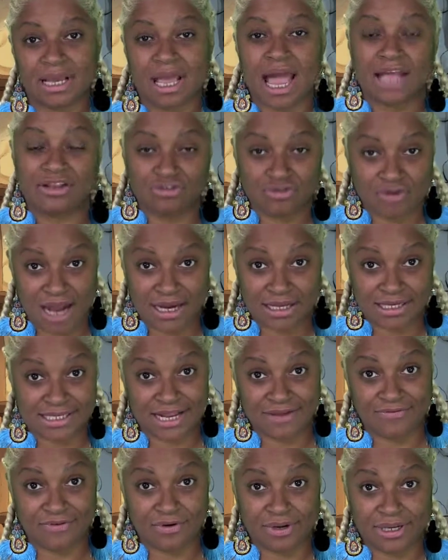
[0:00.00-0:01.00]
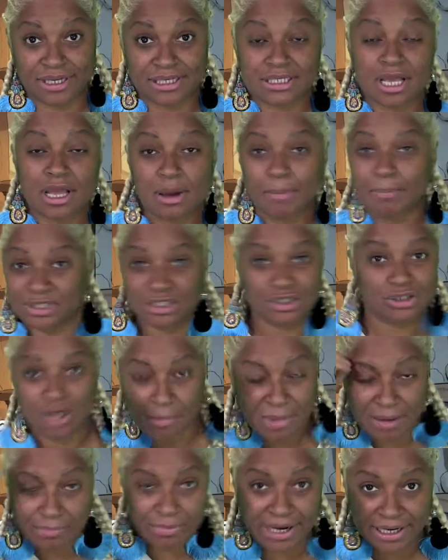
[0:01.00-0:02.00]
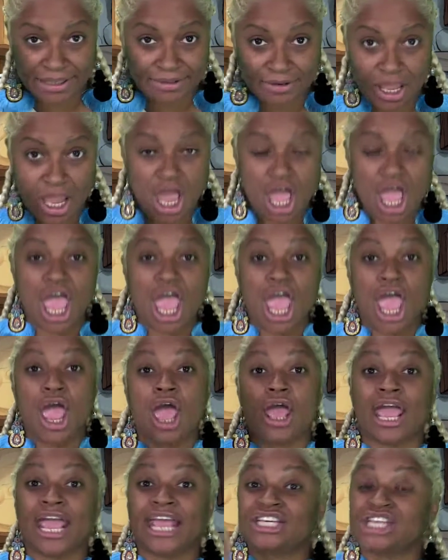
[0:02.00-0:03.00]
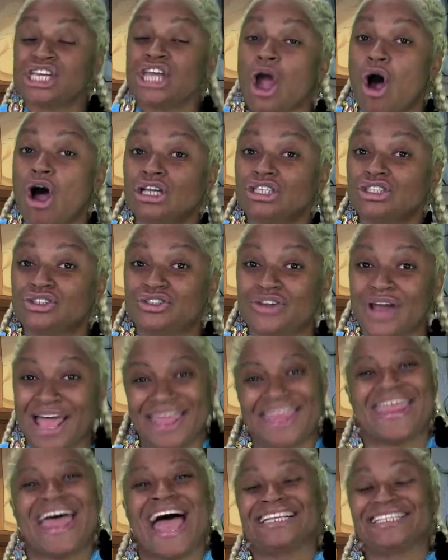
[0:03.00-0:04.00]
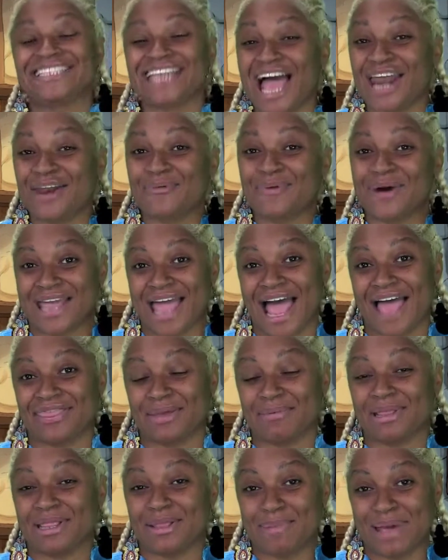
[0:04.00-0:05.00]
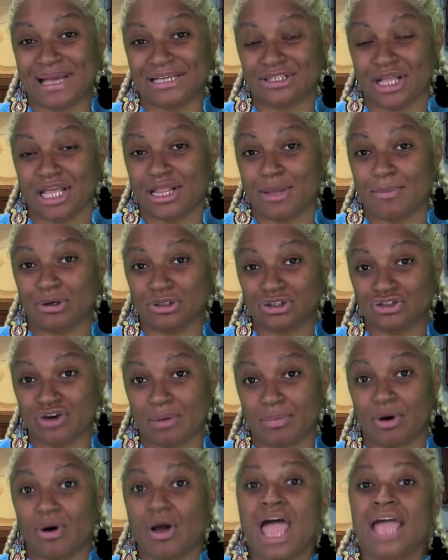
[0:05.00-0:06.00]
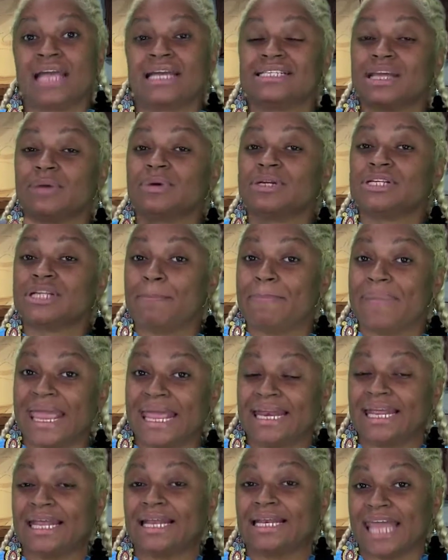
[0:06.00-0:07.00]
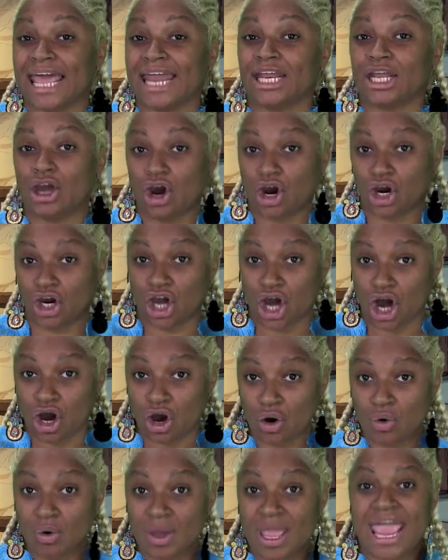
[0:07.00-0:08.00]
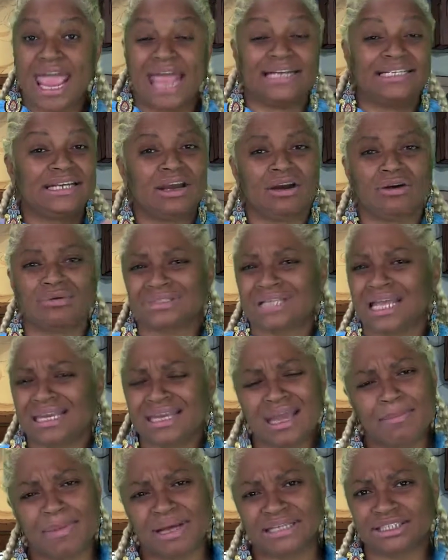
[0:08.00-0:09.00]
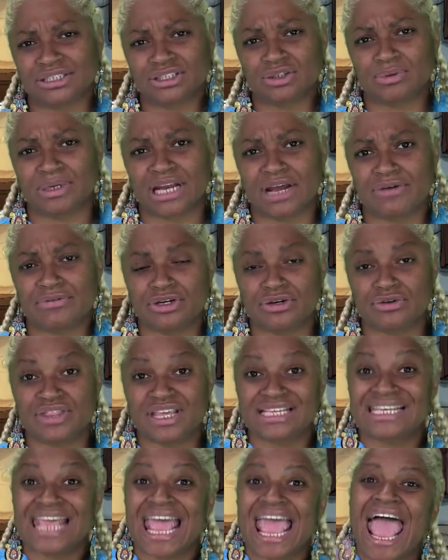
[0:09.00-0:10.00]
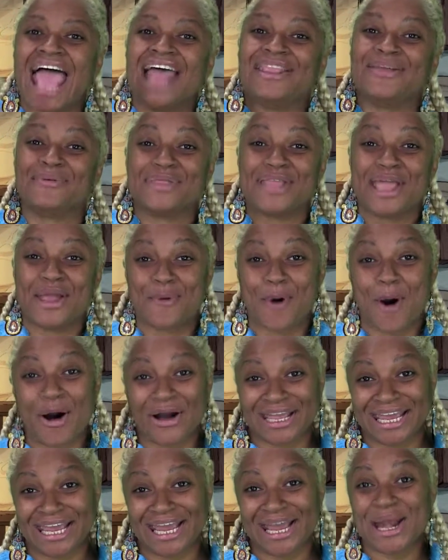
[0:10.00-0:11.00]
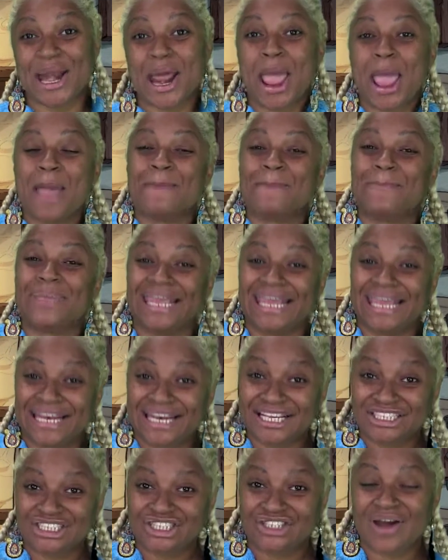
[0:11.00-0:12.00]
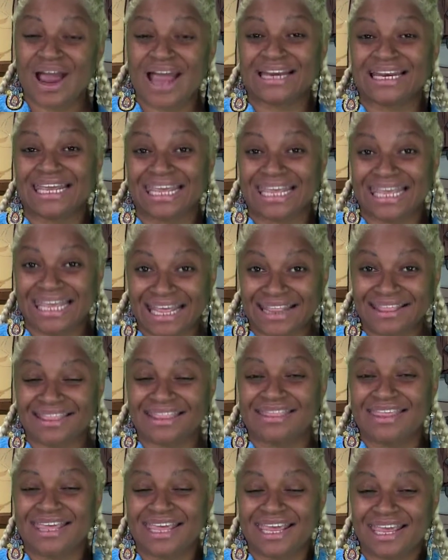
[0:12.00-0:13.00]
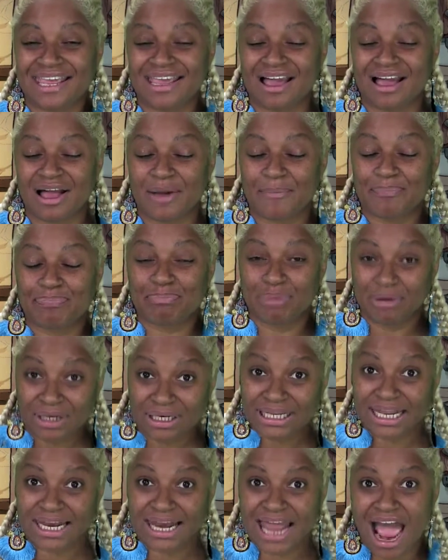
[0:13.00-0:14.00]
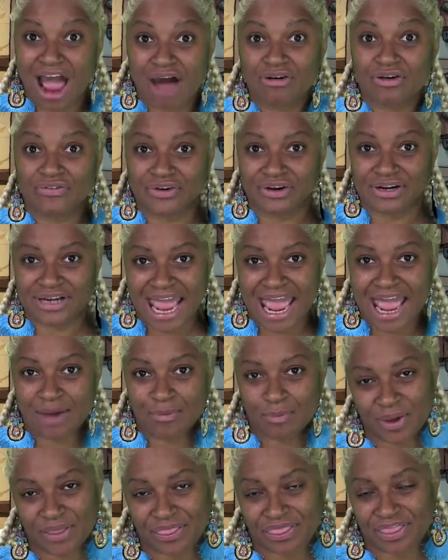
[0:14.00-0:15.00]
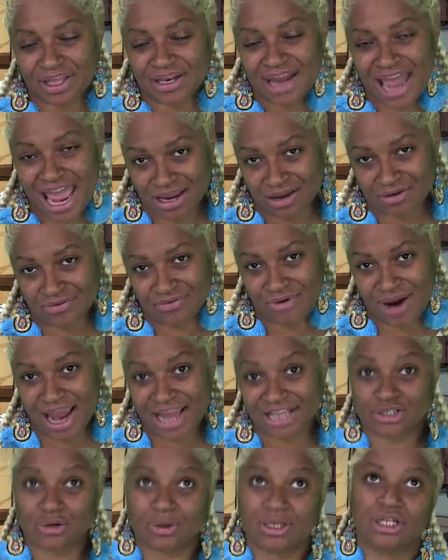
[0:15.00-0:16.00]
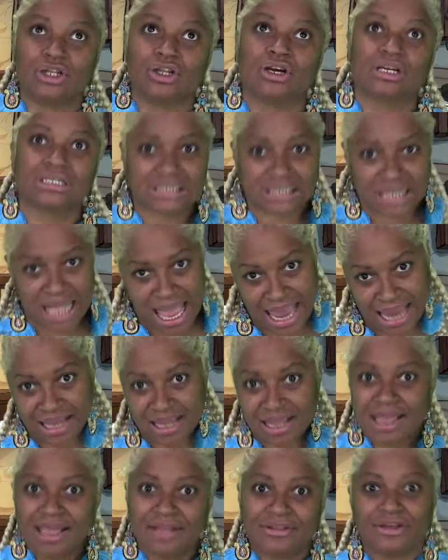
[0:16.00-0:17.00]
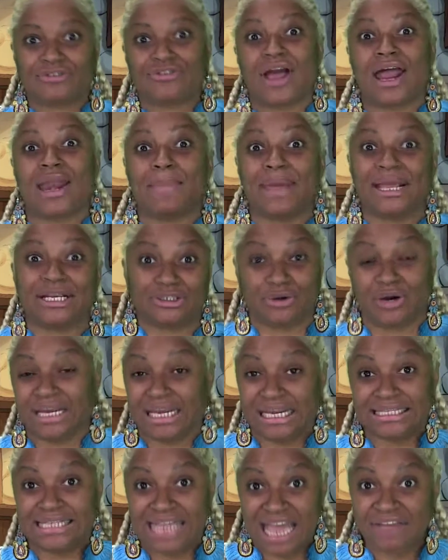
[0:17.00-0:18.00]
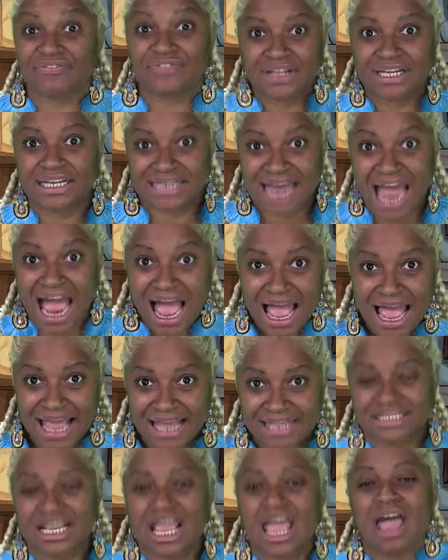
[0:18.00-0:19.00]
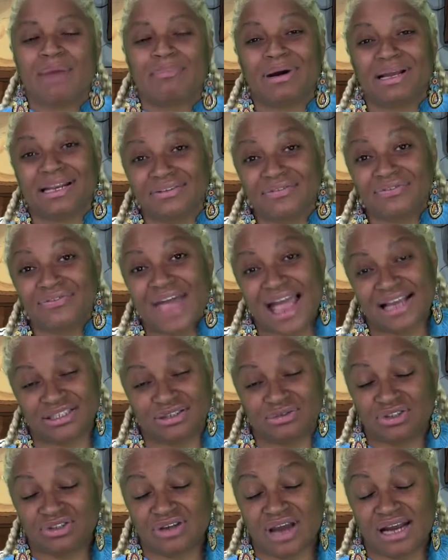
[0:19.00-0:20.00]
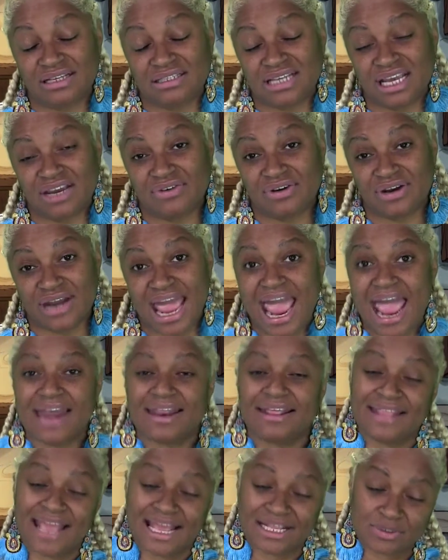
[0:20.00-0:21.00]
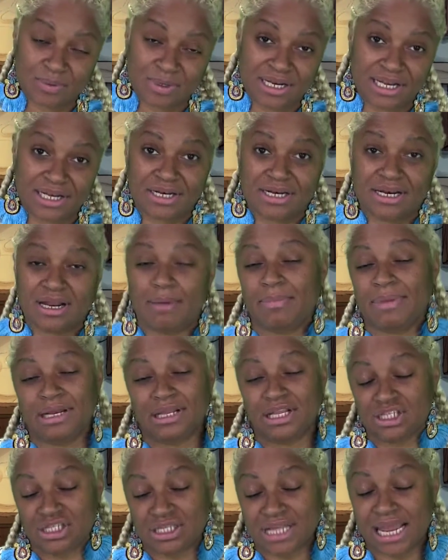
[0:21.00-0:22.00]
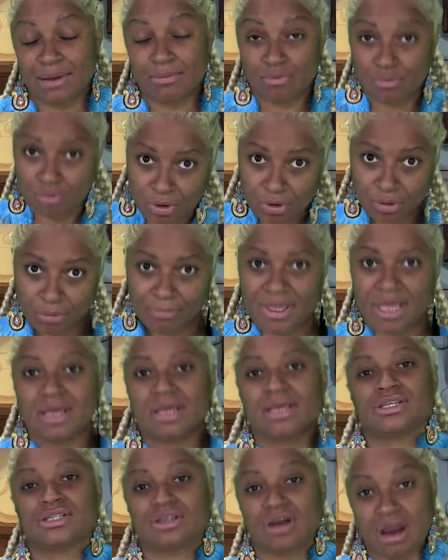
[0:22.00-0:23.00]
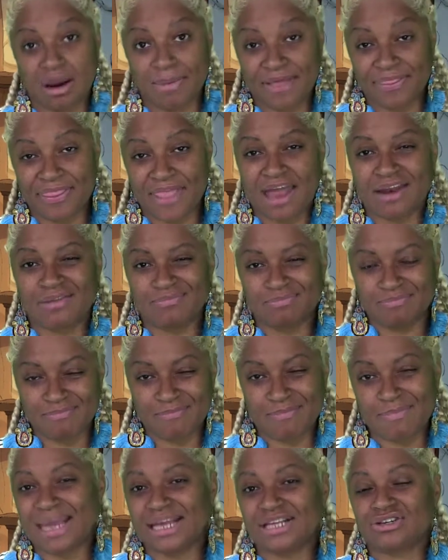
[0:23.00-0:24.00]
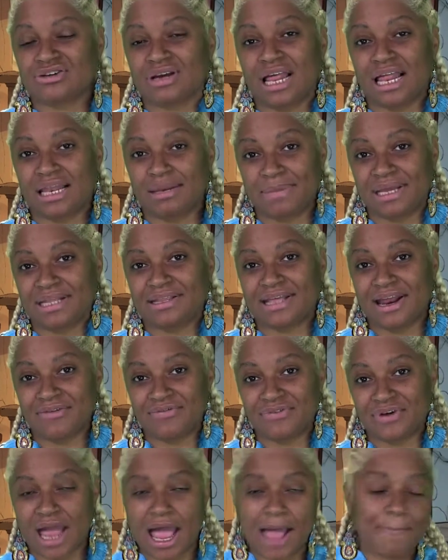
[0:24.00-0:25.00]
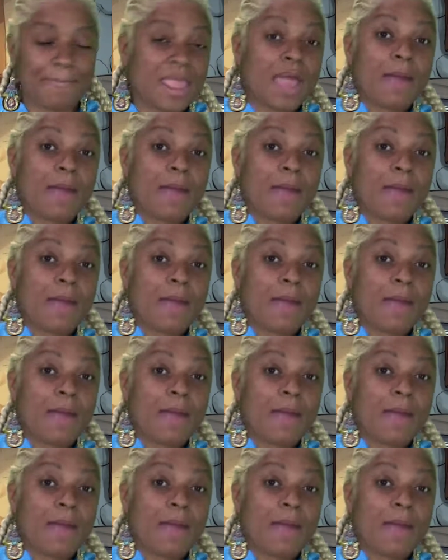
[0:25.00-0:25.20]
I try to stay focused, but you know my brain. She also tried, that's kind of what got them in the most trouble, because they were debating letting her go, and Derek was like, yeah, my sister would never do this. And then when they walk in, Bean is trying to get the bullet out of her dad with the knife, right? So it looks like they're trying to make sure he definitely dies. But in fact, she was trying to save her dad, and that's what ended up in this damn room. Sorry about that major element that I forgot.